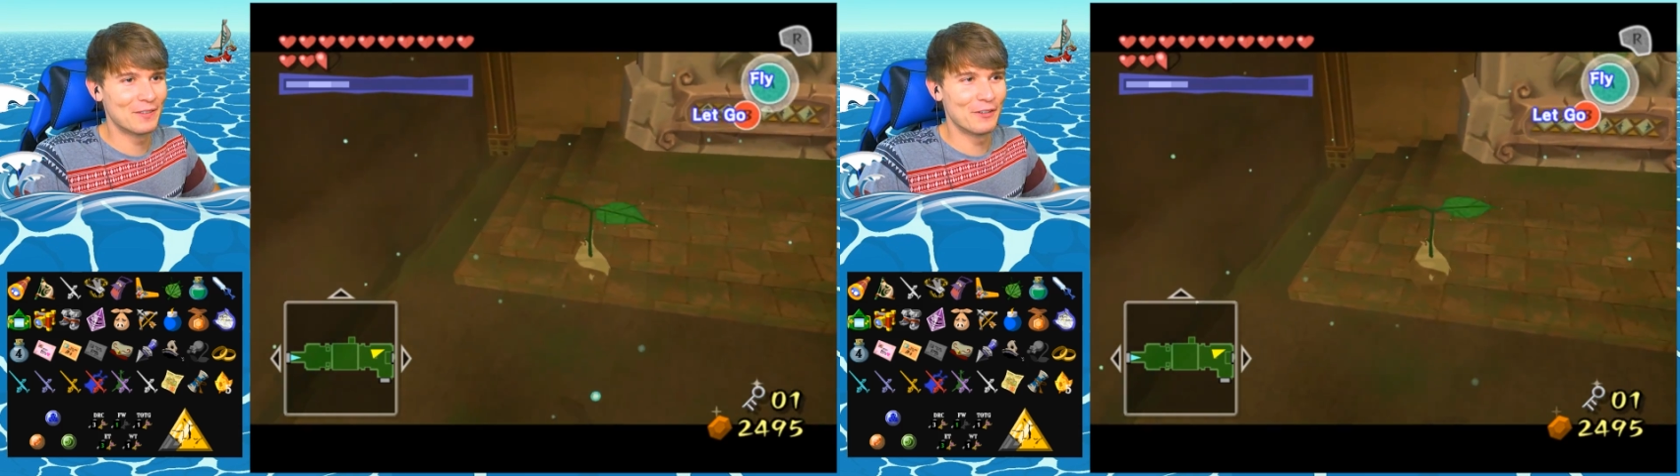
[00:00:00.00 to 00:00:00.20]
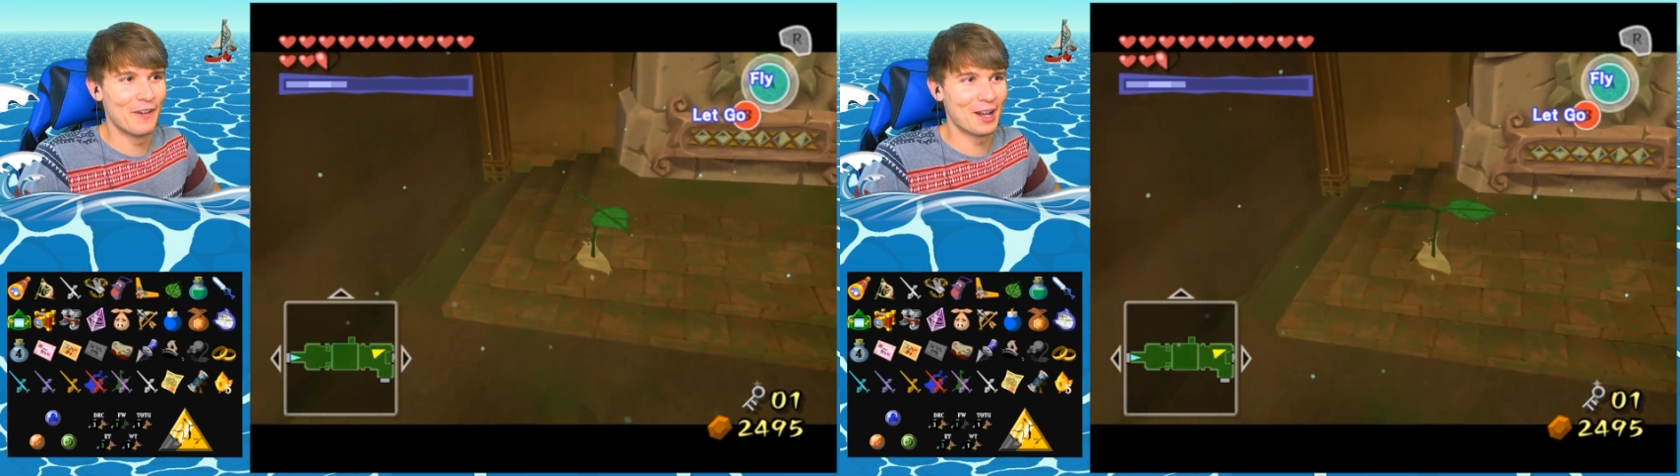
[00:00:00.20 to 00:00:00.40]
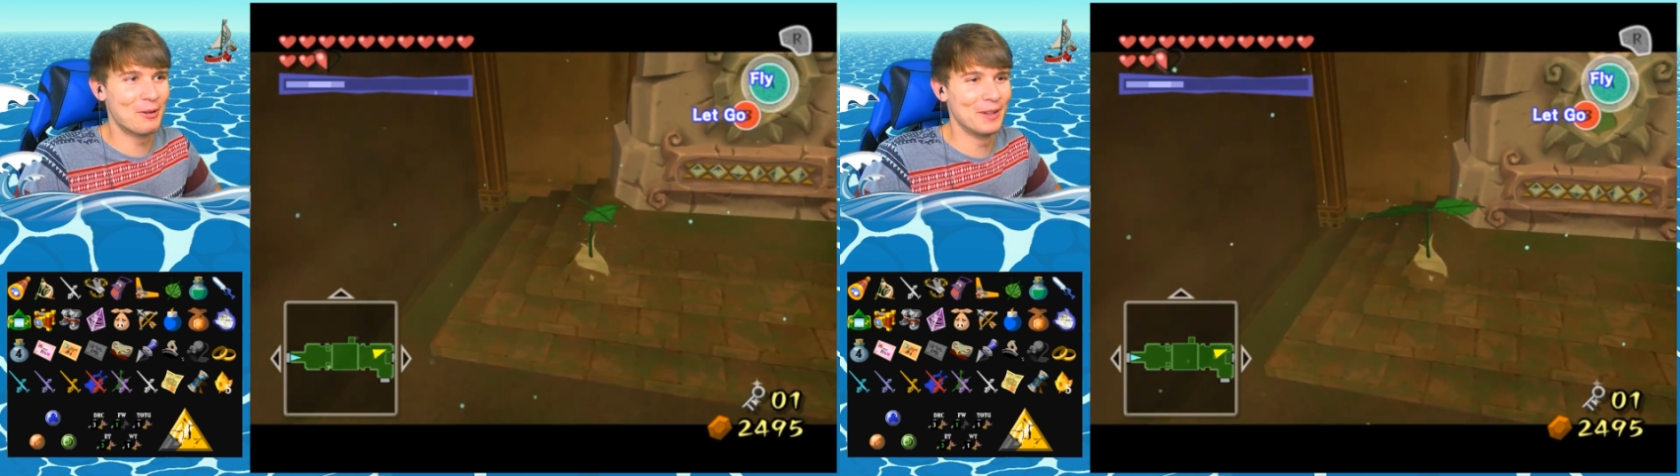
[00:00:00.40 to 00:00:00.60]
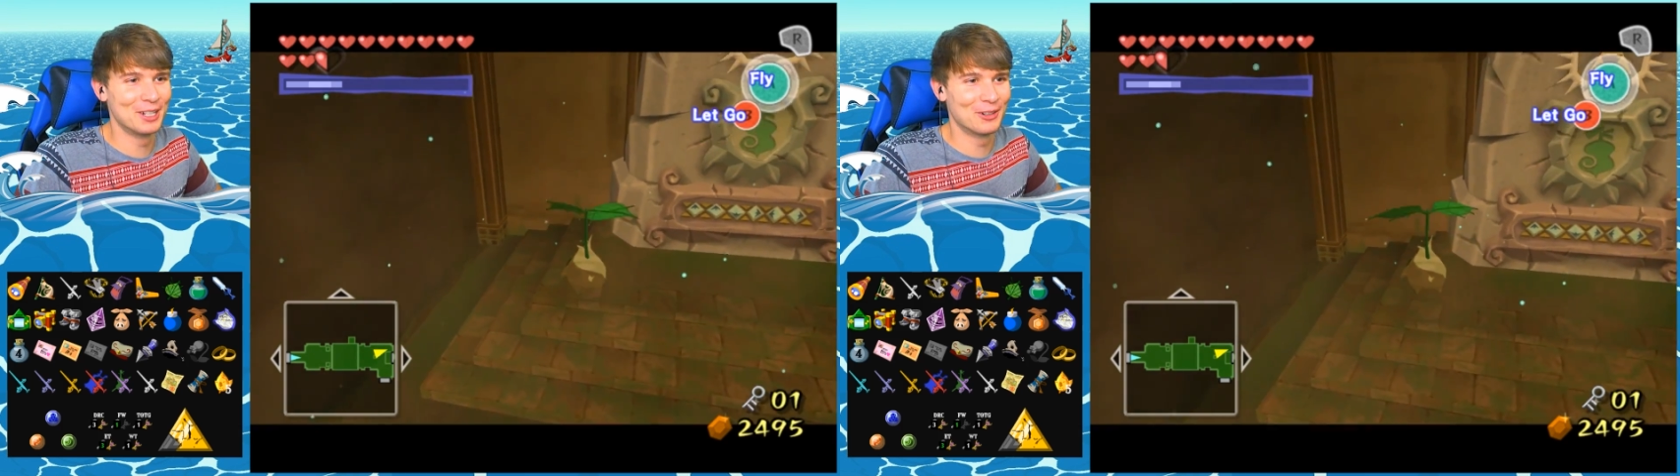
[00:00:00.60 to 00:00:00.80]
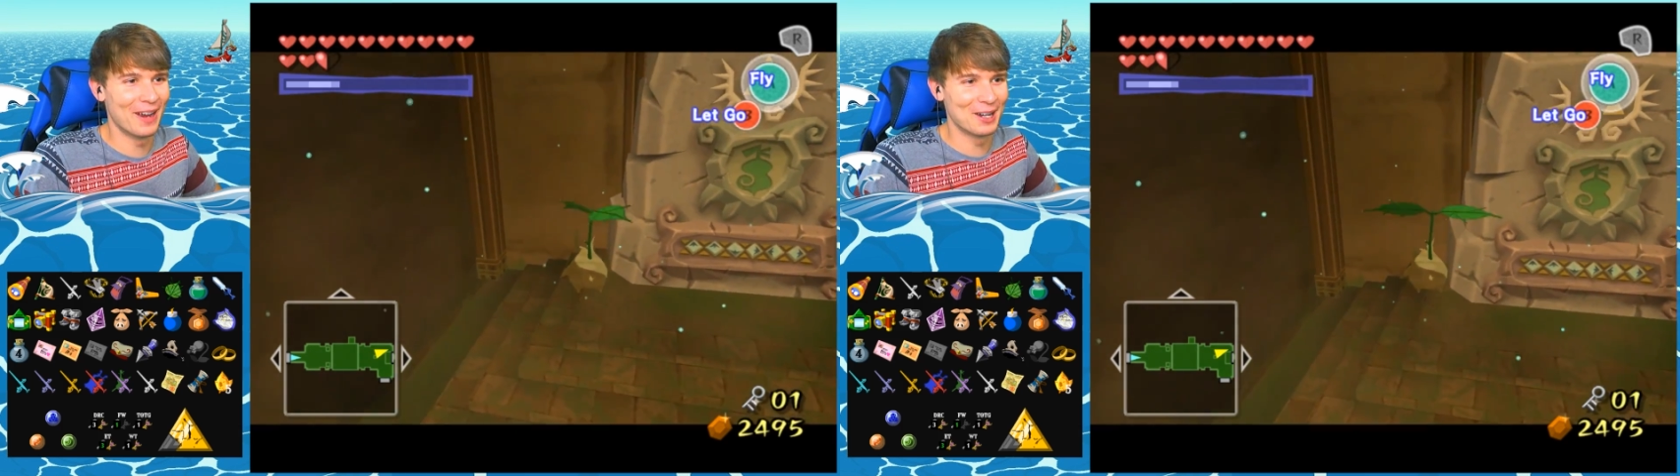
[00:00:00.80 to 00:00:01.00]
give a fuck
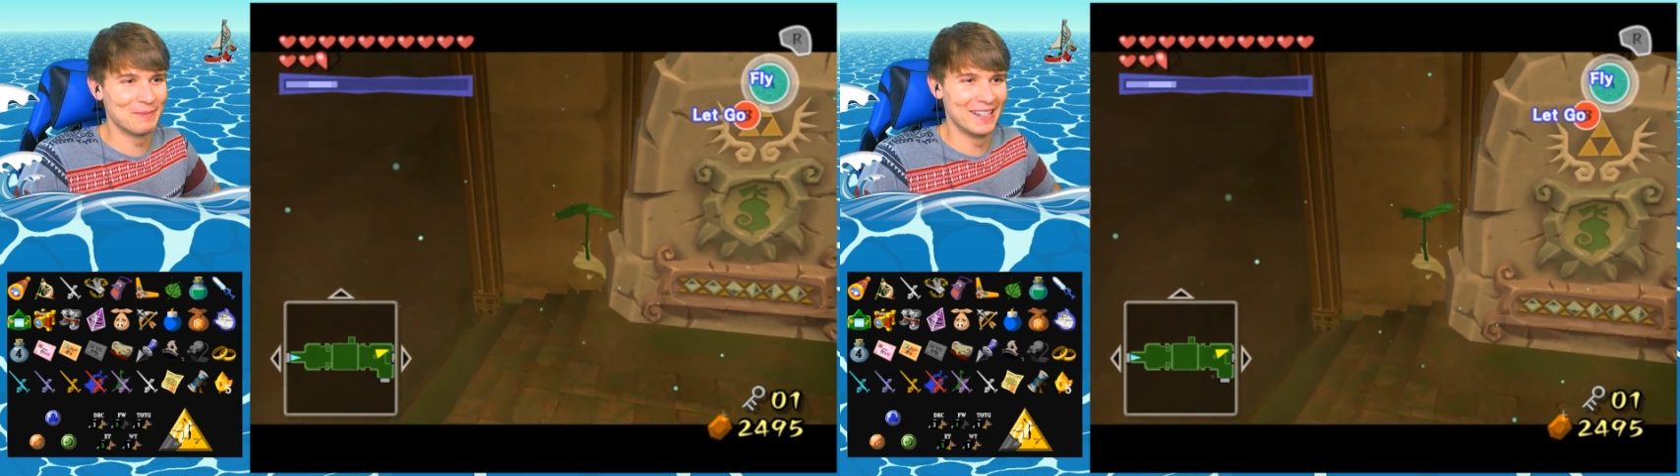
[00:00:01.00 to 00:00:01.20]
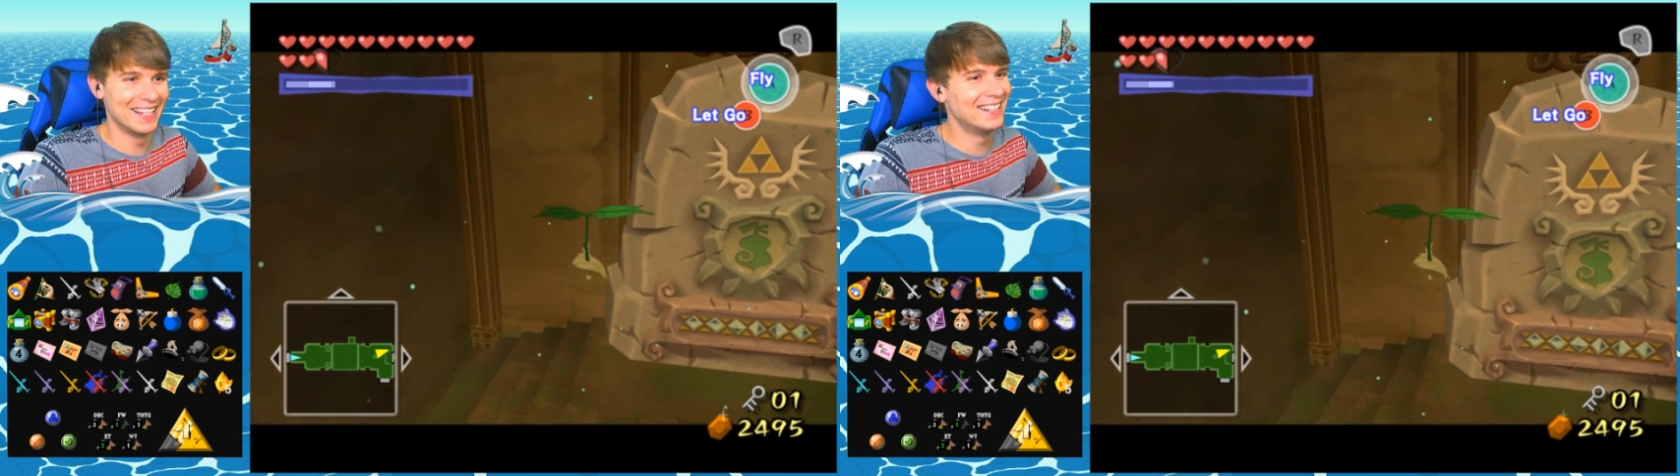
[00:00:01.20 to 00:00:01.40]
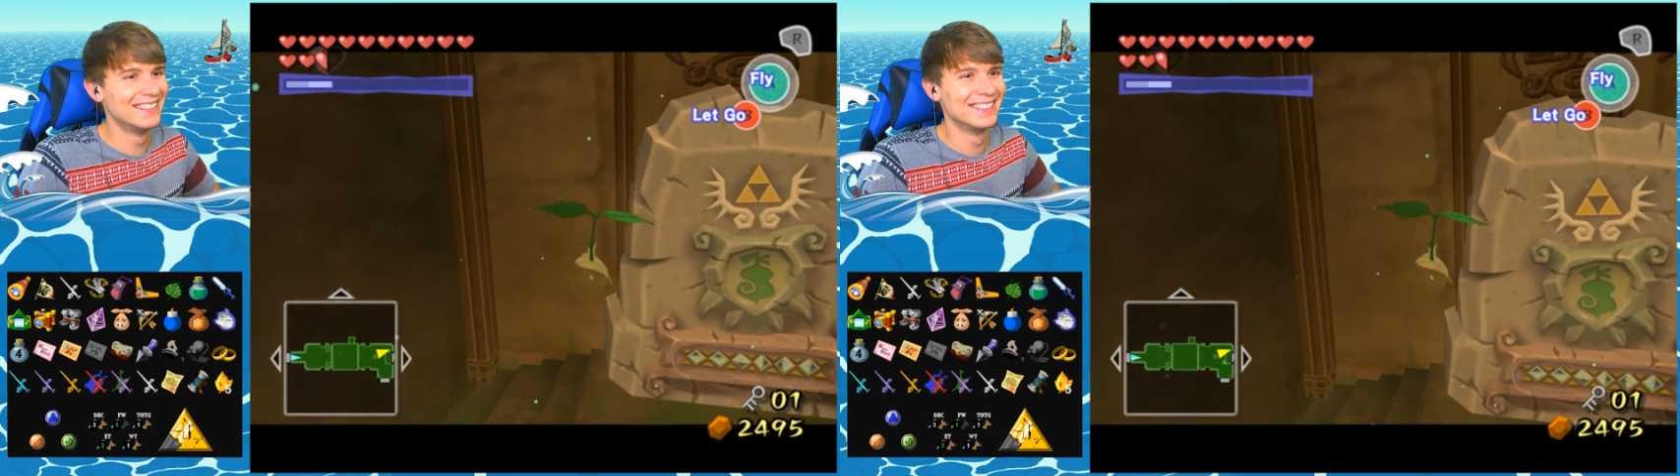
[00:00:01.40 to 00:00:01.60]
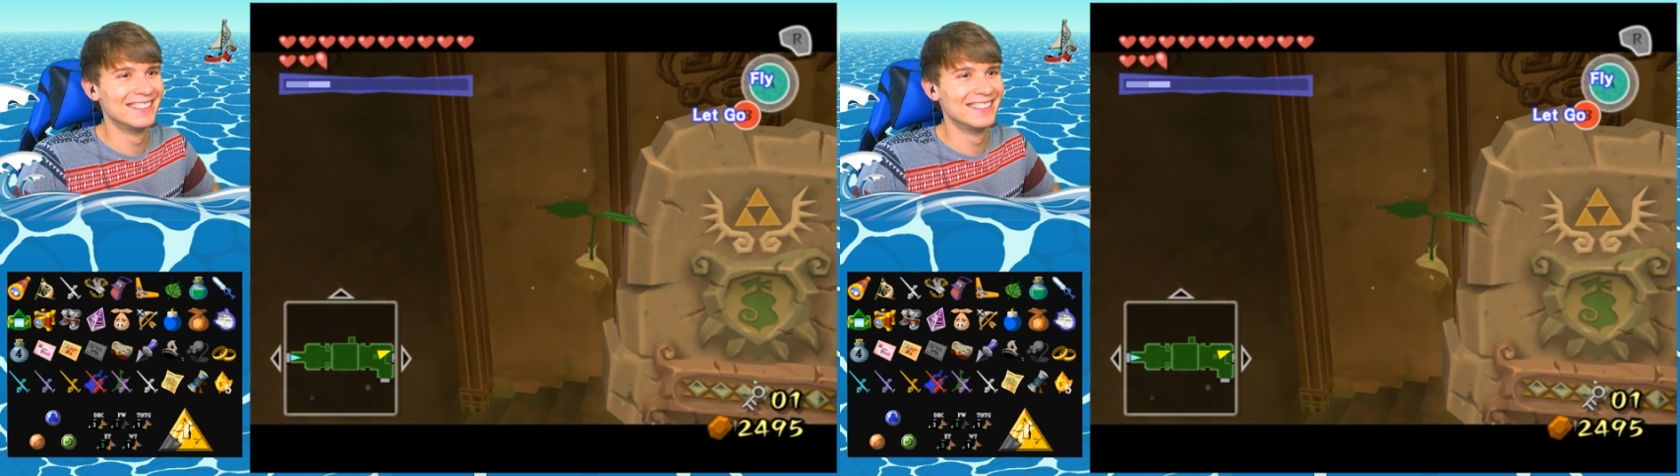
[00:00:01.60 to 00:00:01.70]
when you're around me.